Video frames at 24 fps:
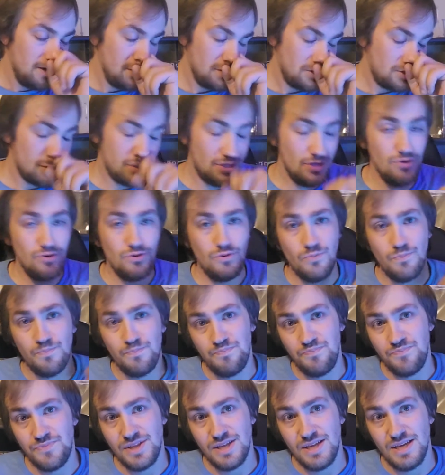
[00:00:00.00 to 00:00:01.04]
So
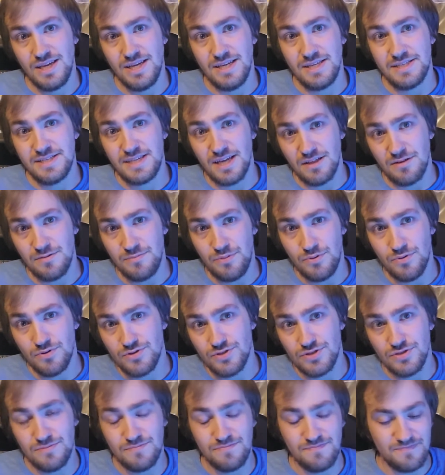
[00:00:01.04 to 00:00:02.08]
he teleports
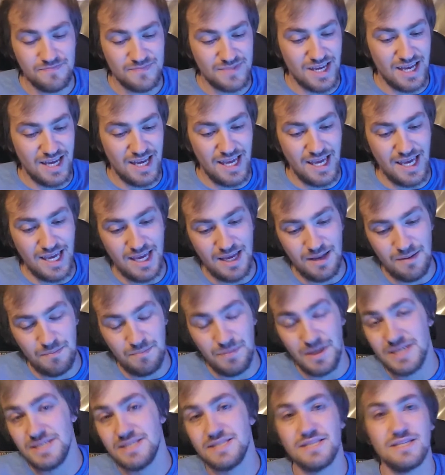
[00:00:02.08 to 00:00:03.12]
them, and
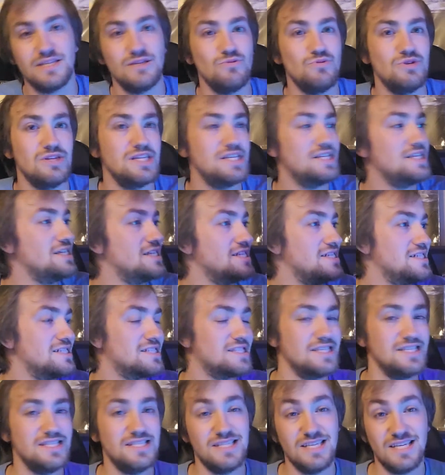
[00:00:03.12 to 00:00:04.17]
basically what it is
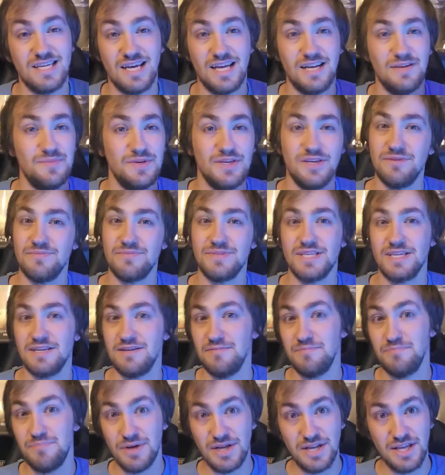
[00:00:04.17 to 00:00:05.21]
it kind of becomes like a
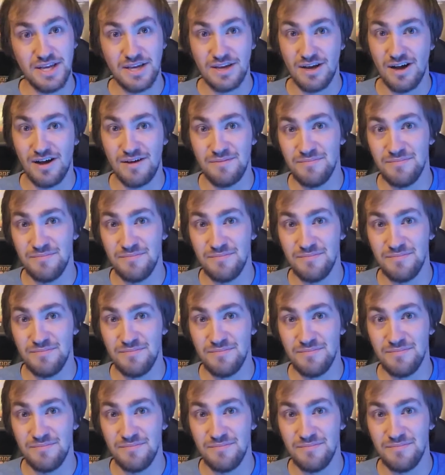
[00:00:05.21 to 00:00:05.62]
buddy cop